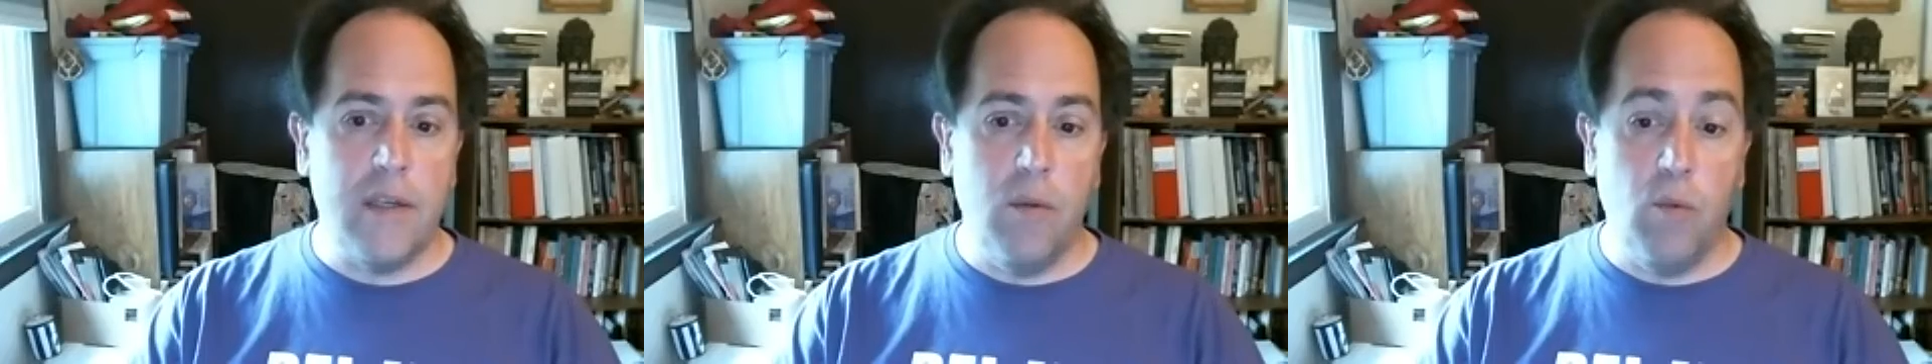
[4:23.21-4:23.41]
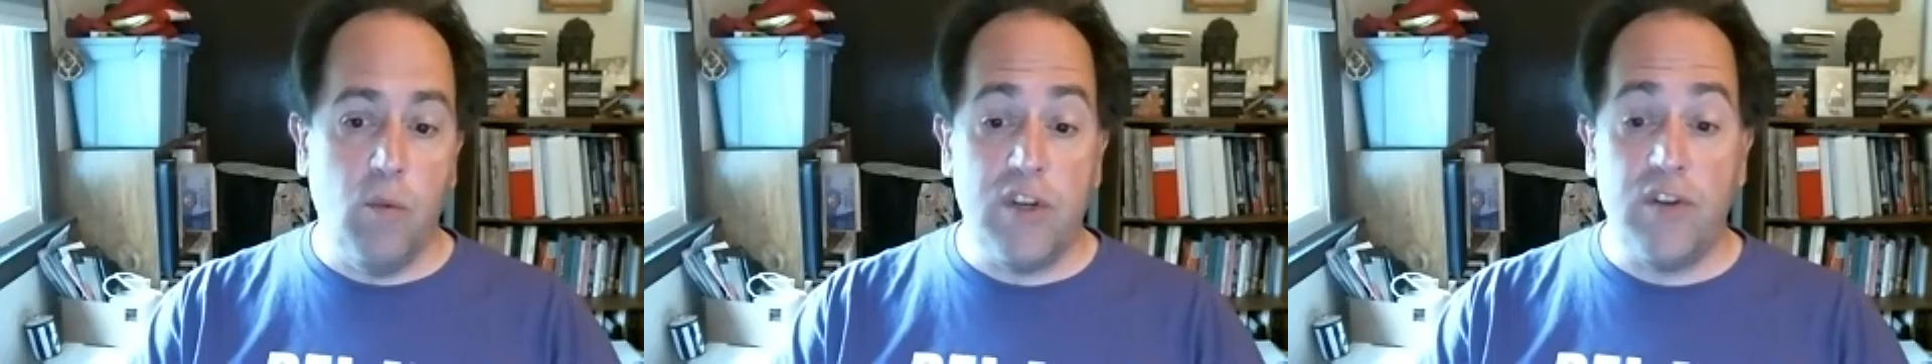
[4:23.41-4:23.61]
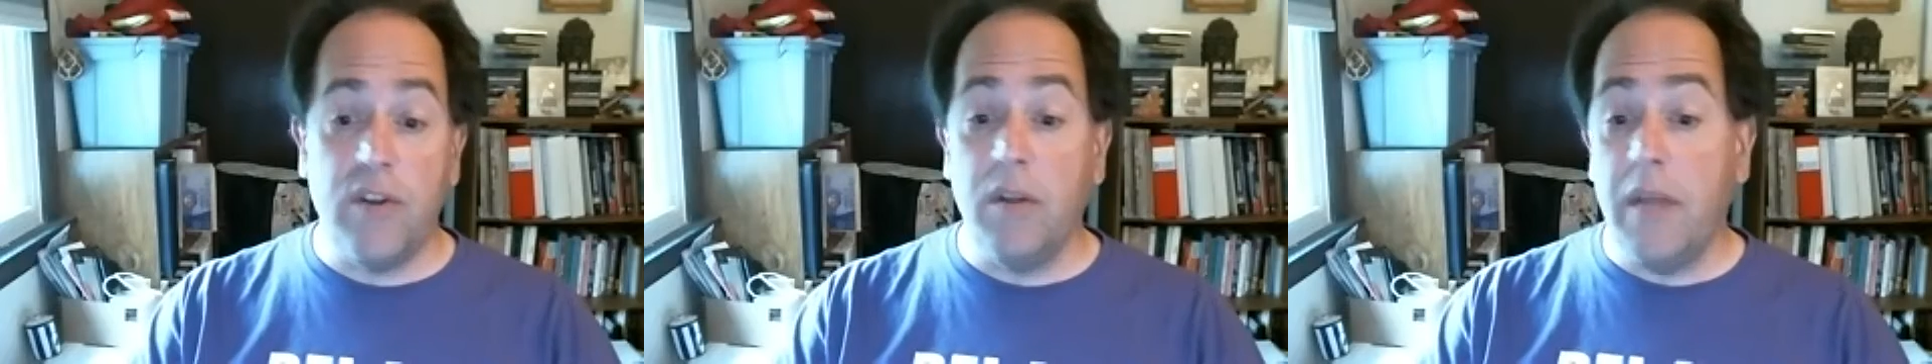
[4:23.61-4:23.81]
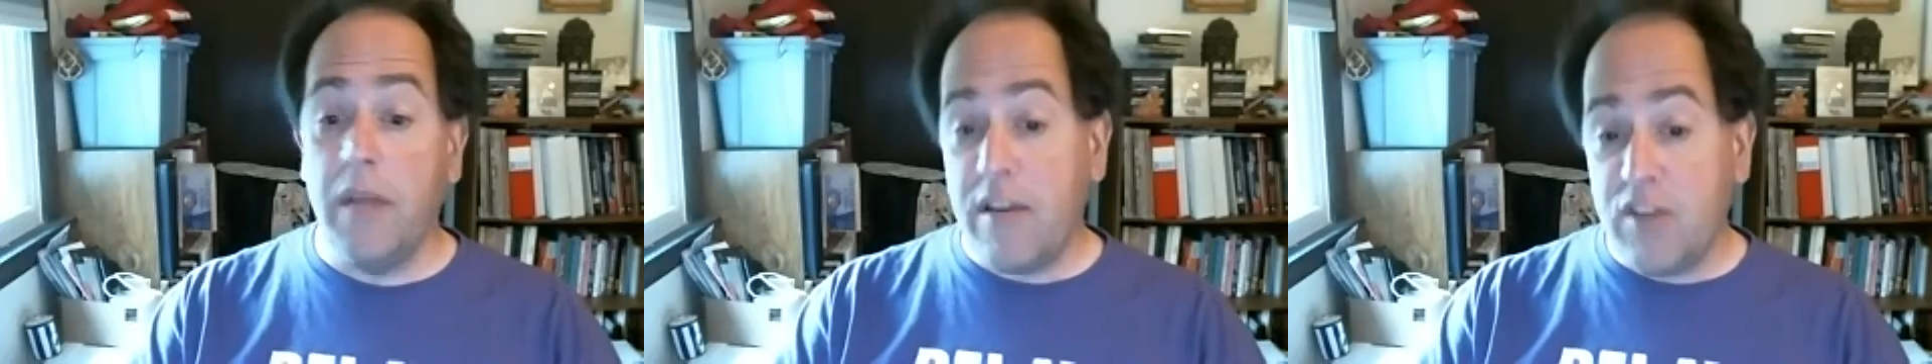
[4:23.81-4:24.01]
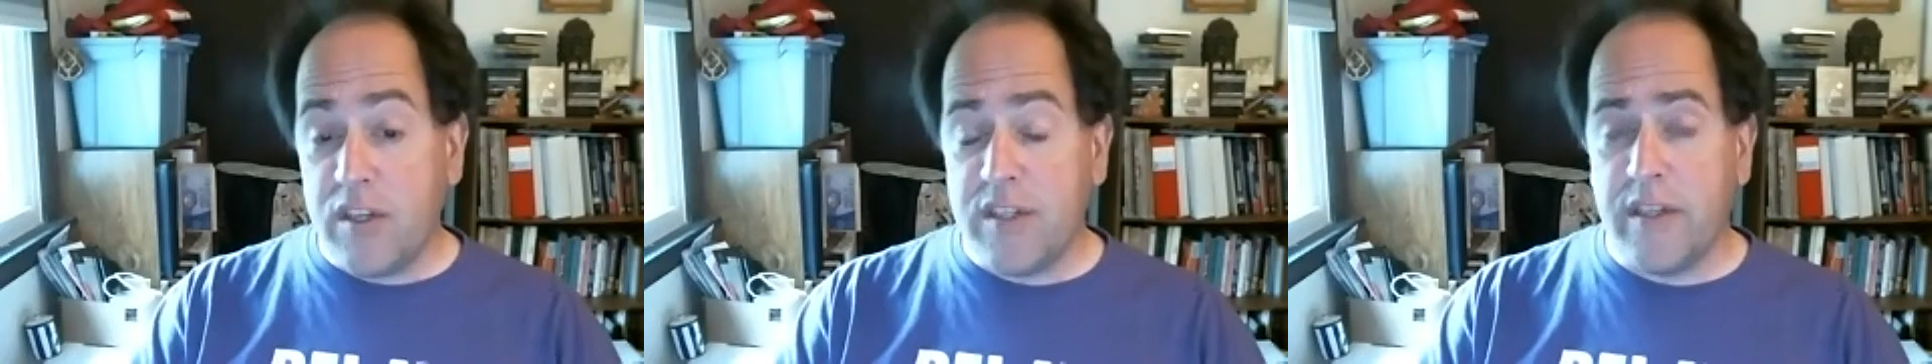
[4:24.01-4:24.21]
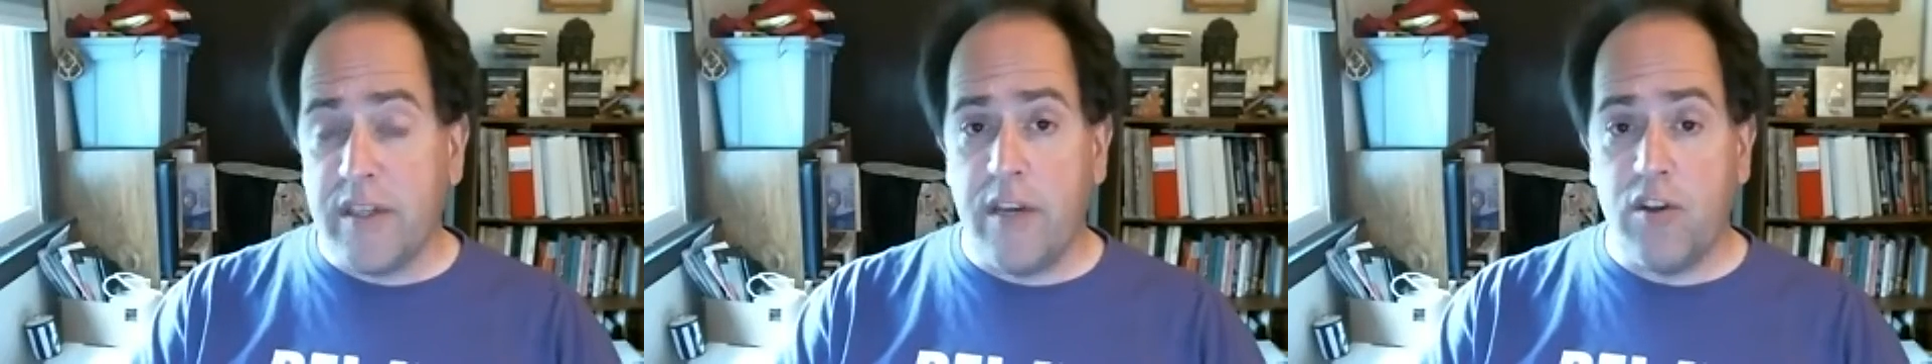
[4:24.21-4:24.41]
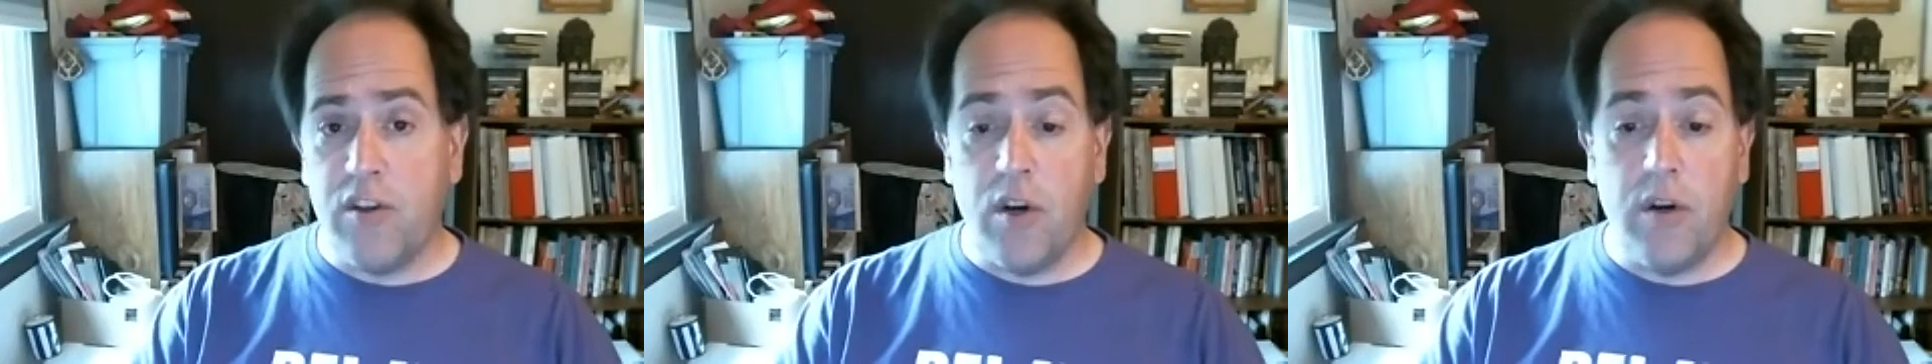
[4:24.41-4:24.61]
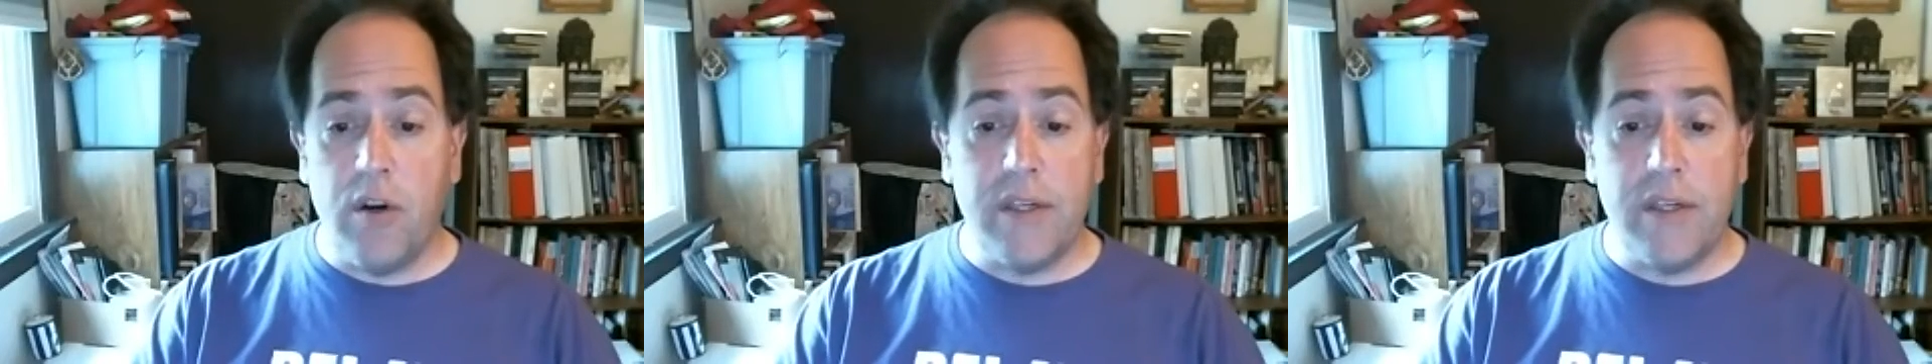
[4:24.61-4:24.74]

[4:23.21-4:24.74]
in which the legislature